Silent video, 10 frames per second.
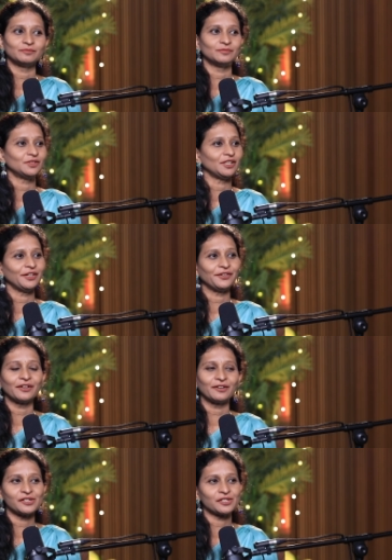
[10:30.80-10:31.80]
the
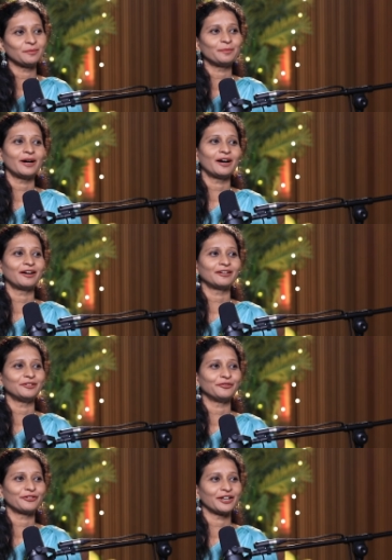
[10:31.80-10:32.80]
integration part,
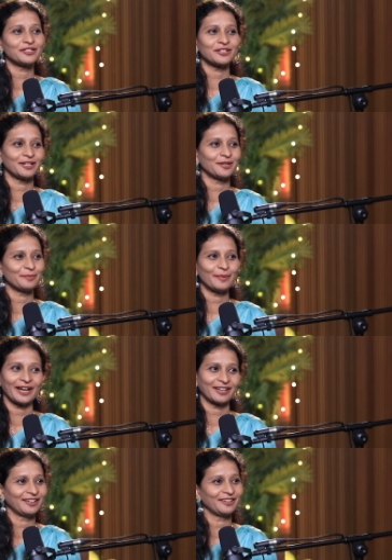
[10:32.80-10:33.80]
the front end,
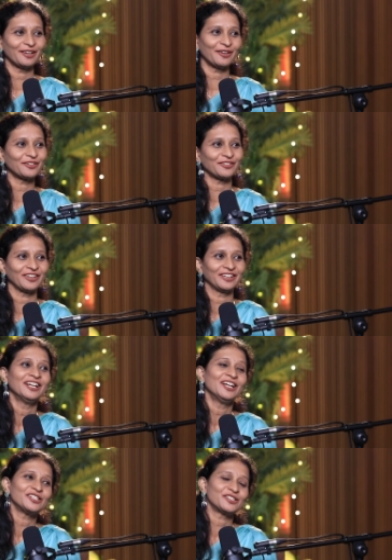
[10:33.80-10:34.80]
back end, everything.
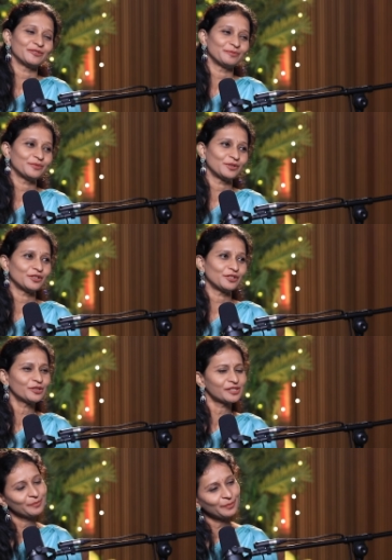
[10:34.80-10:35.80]
So,
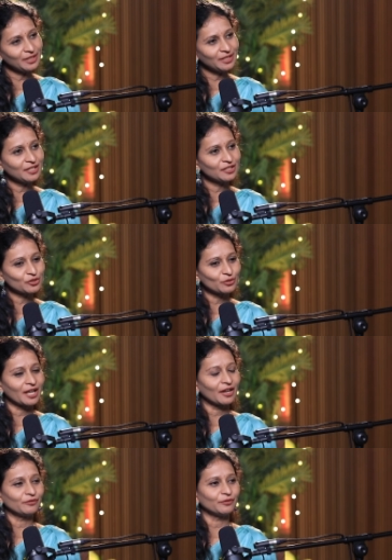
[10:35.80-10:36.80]
just somebody should
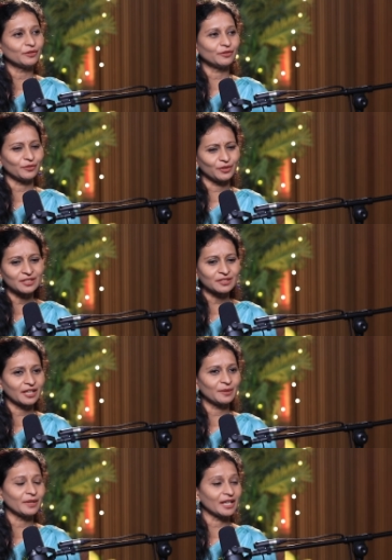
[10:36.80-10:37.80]
have real
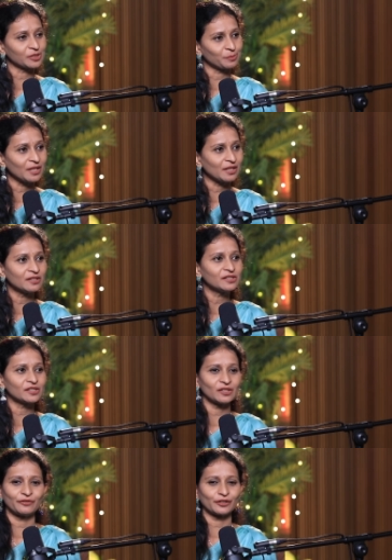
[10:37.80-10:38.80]
time
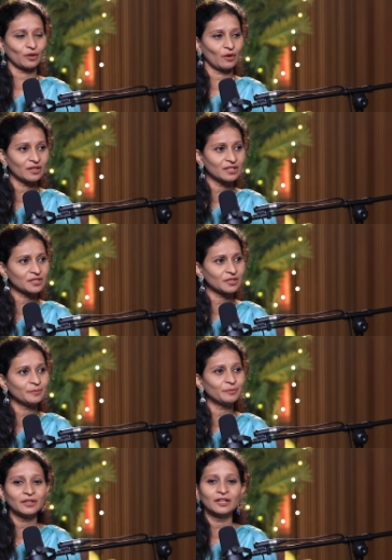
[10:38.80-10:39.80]
experience of a longer
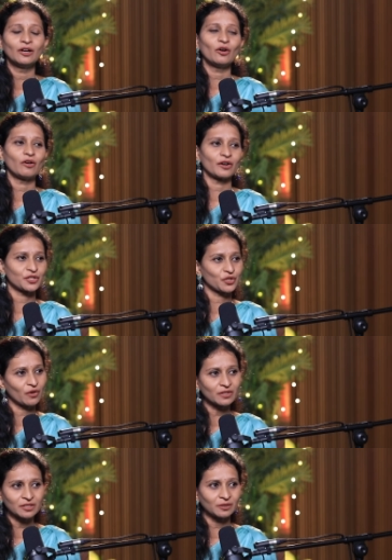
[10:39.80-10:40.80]
term or
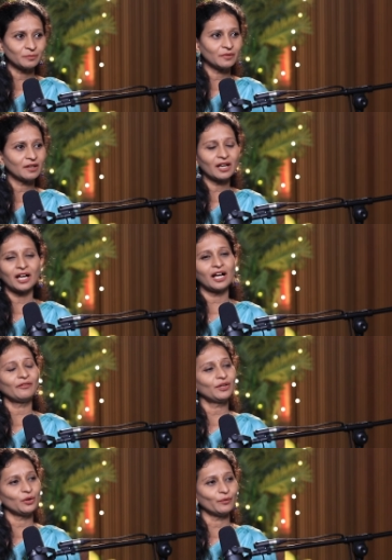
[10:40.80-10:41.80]
short term. How do you